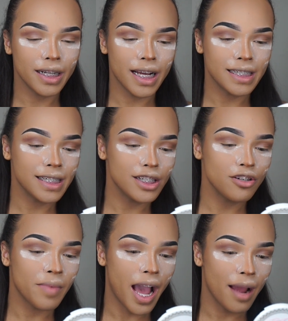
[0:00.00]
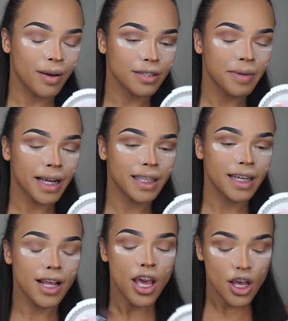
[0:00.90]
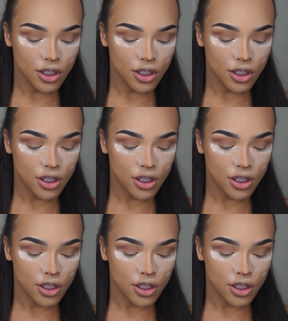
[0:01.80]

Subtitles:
And I didn't do my eyebrows back then.